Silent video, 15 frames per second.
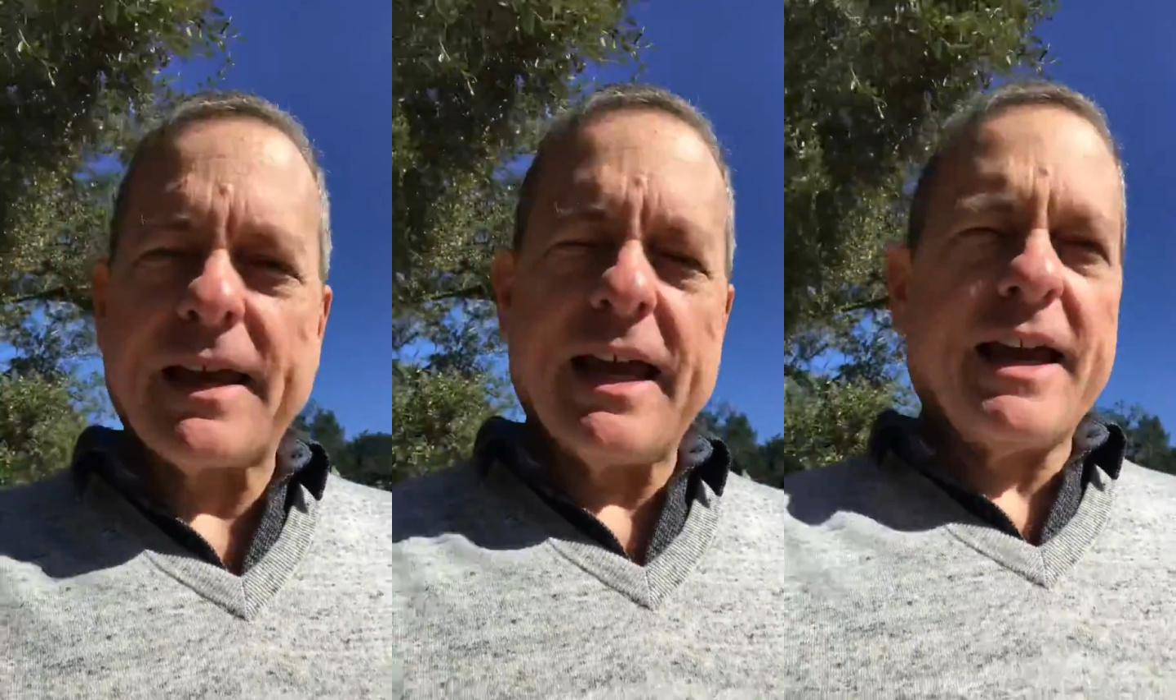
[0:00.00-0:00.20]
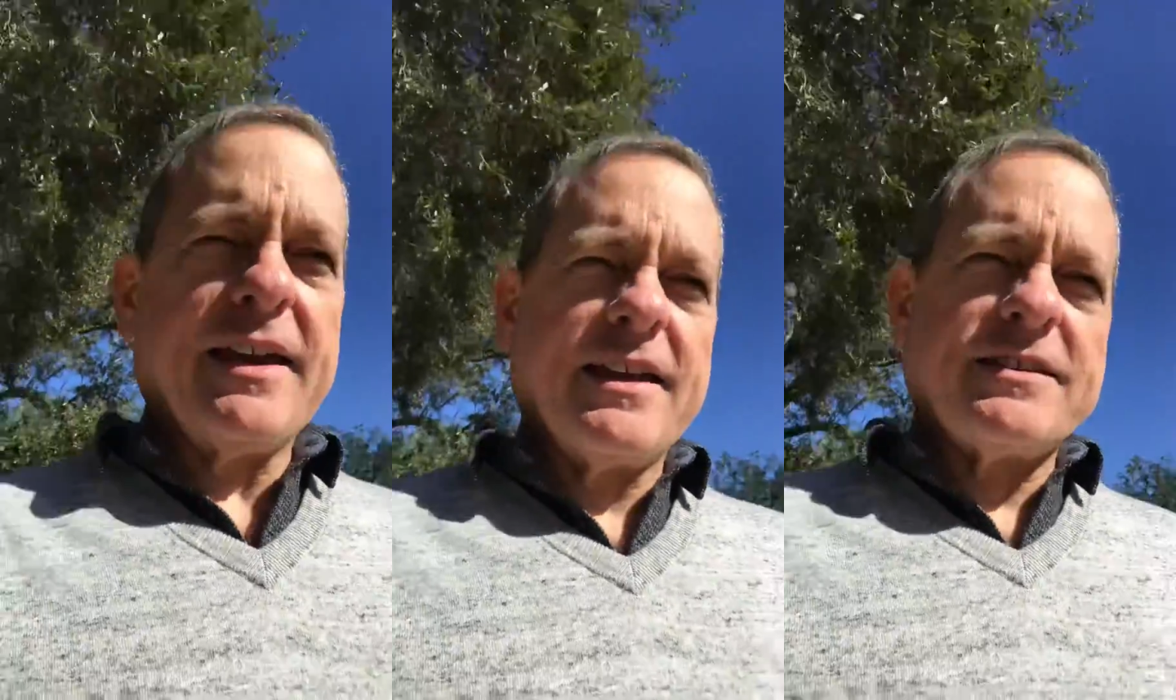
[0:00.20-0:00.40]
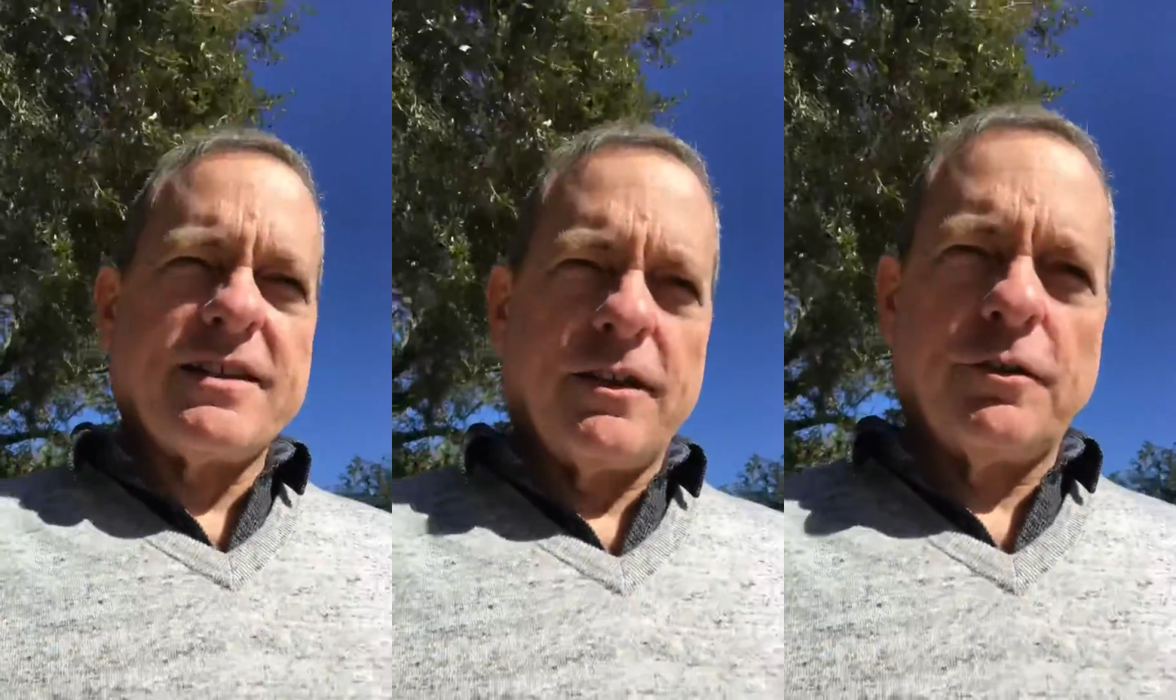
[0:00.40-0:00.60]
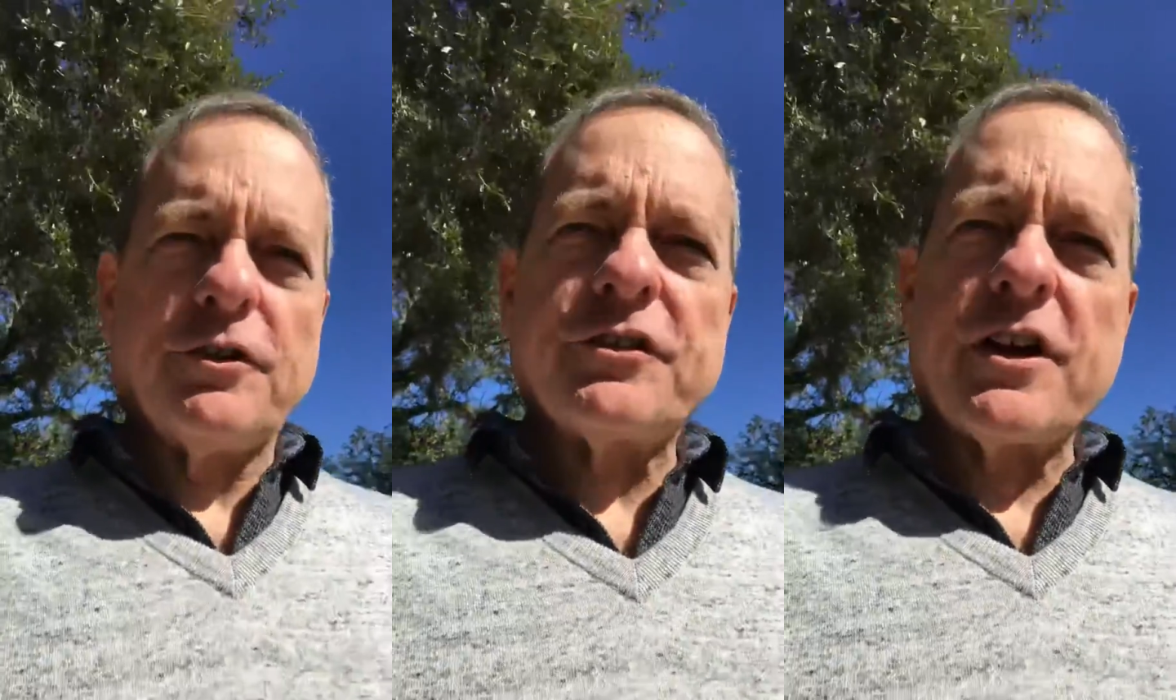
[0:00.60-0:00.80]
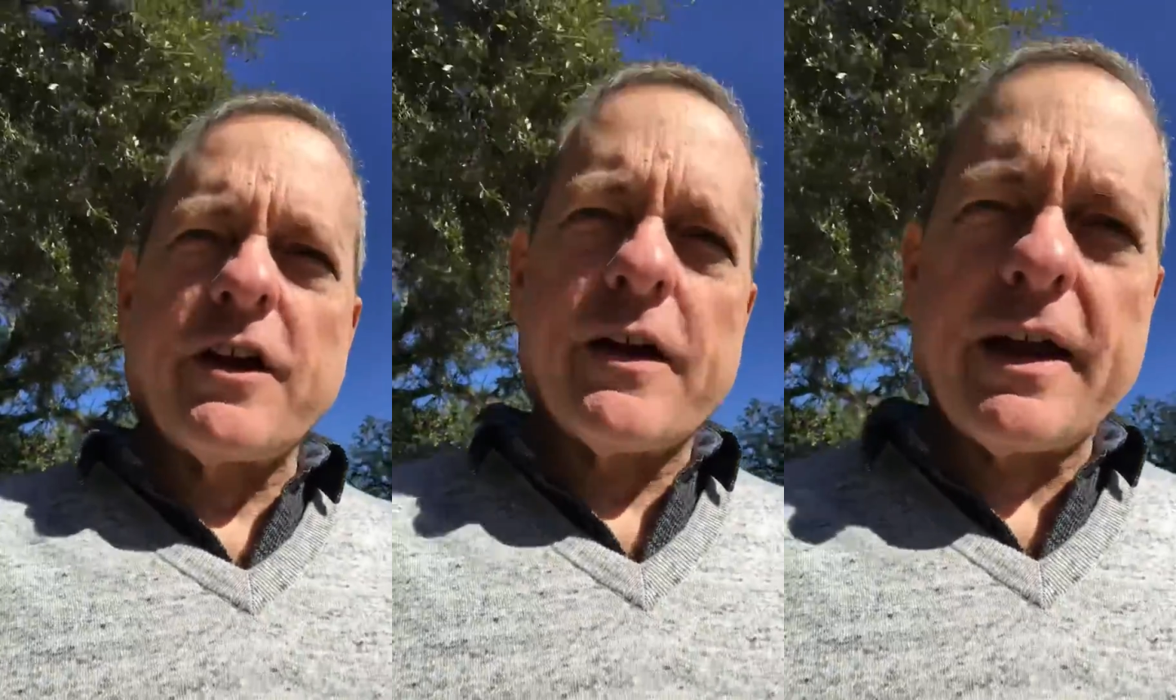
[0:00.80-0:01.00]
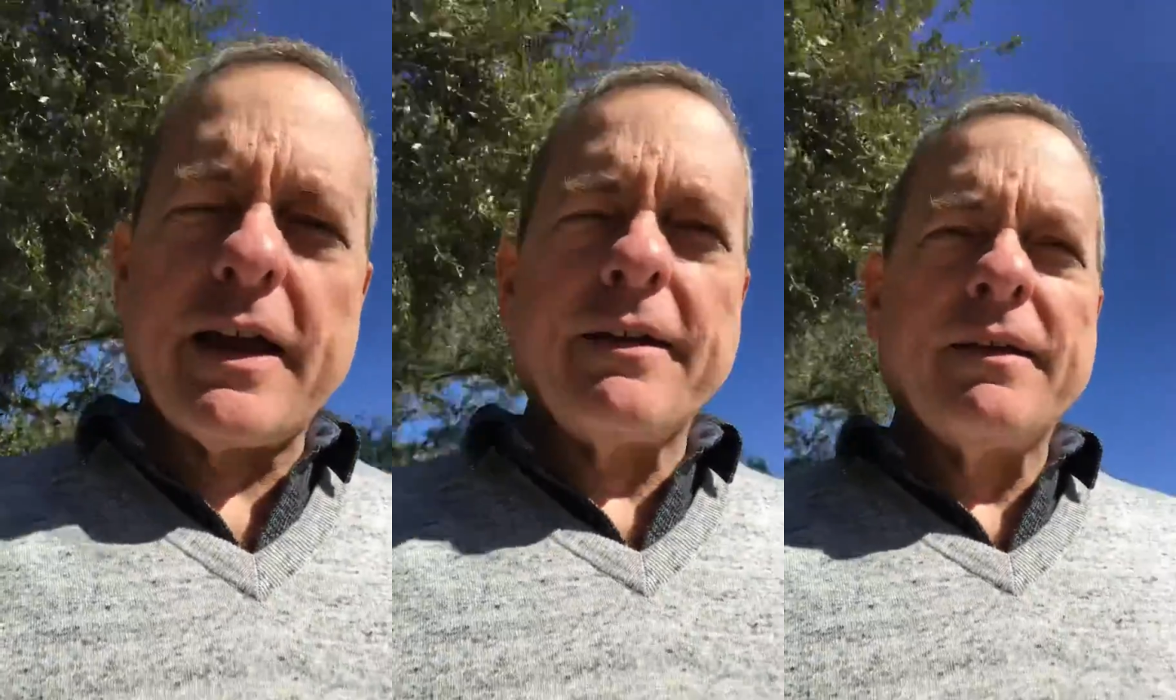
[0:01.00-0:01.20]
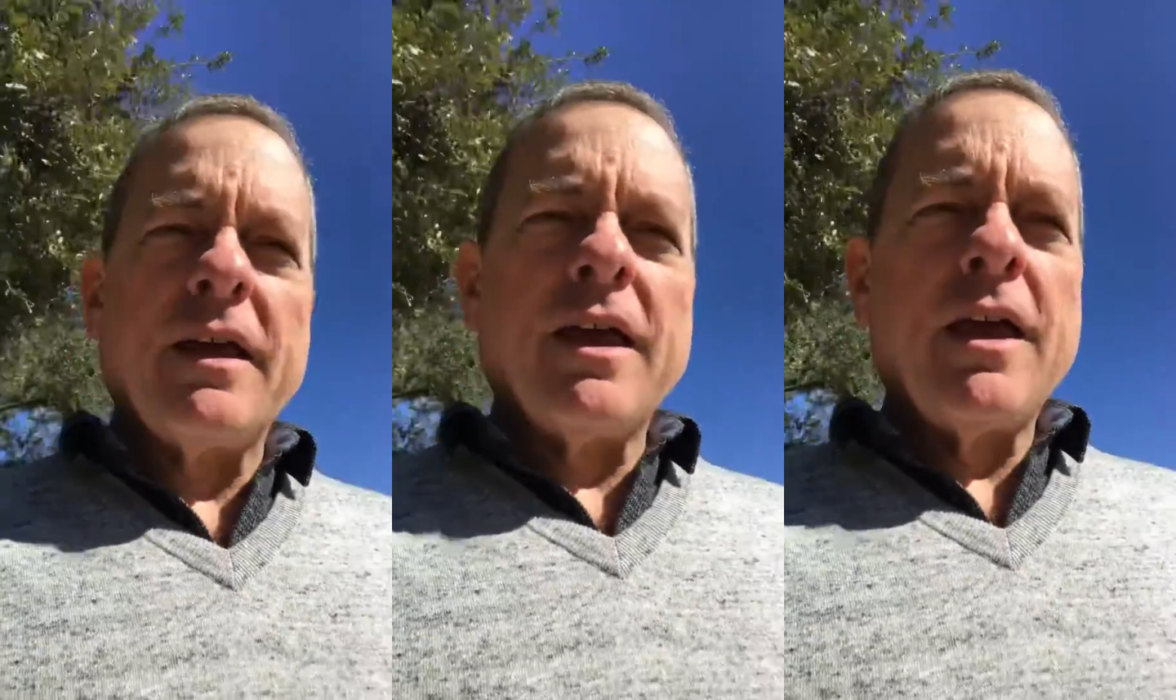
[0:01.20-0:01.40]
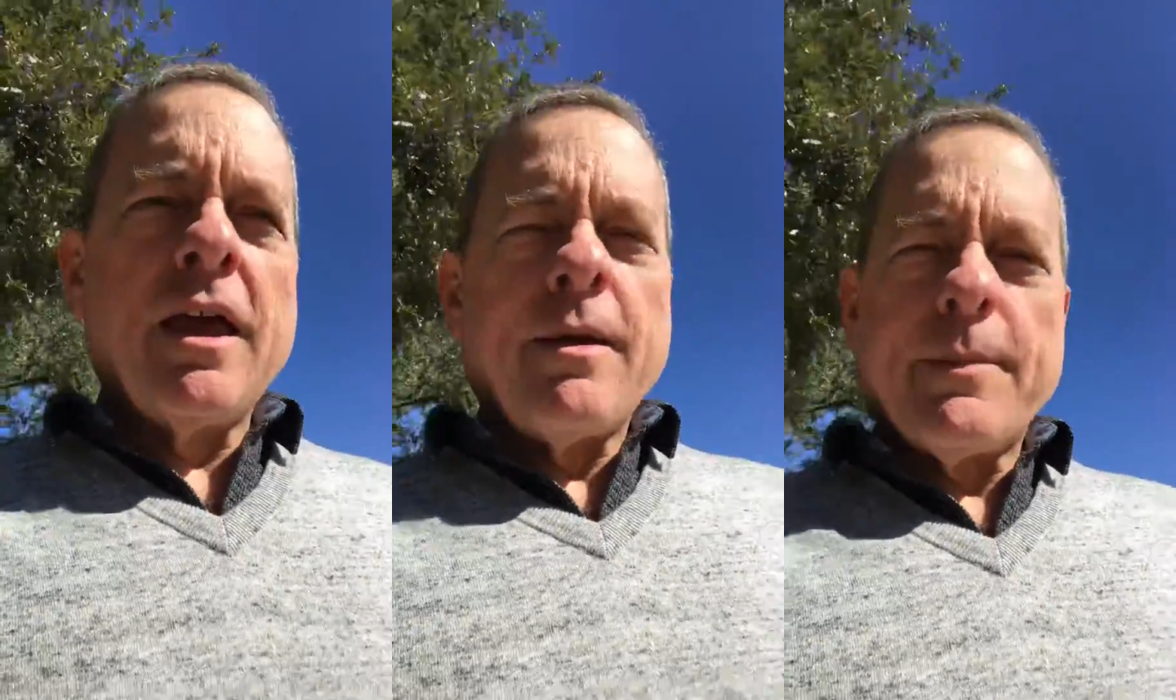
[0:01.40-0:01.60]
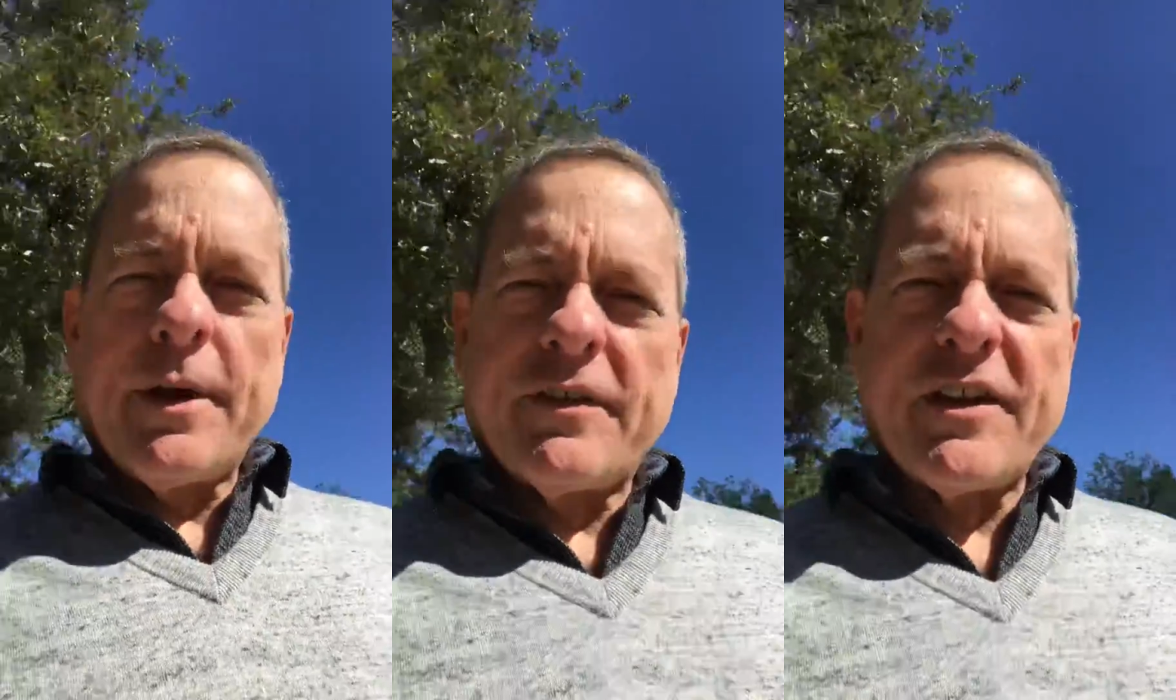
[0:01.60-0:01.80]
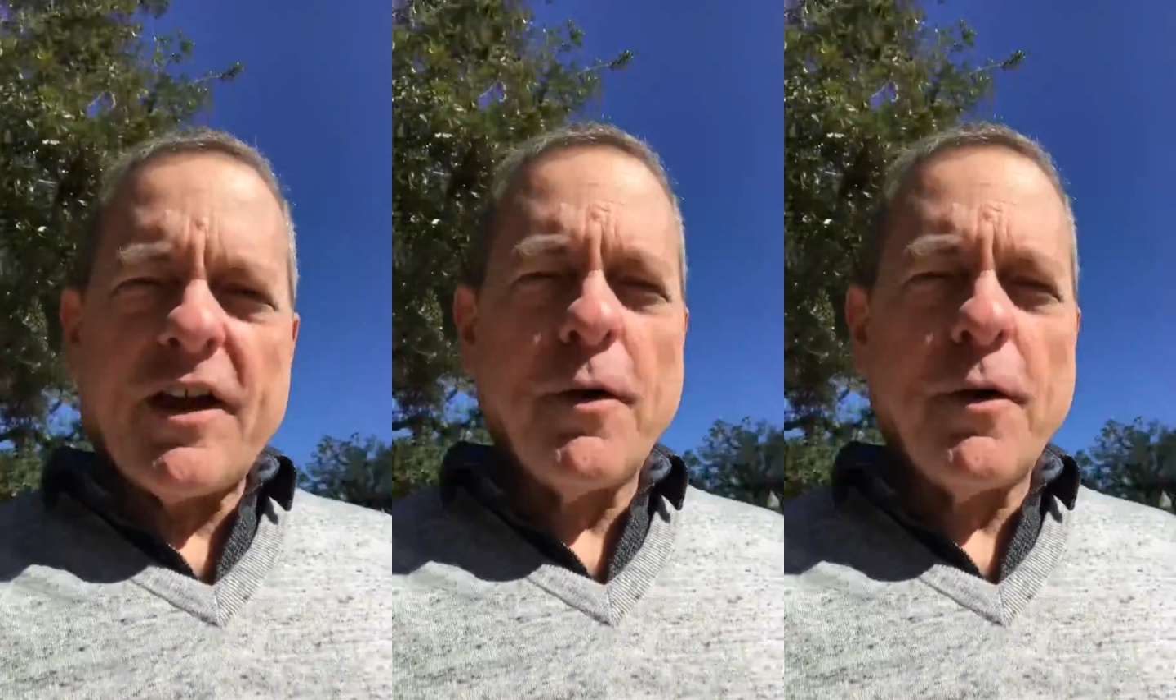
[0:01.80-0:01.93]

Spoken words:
and that's a little scary because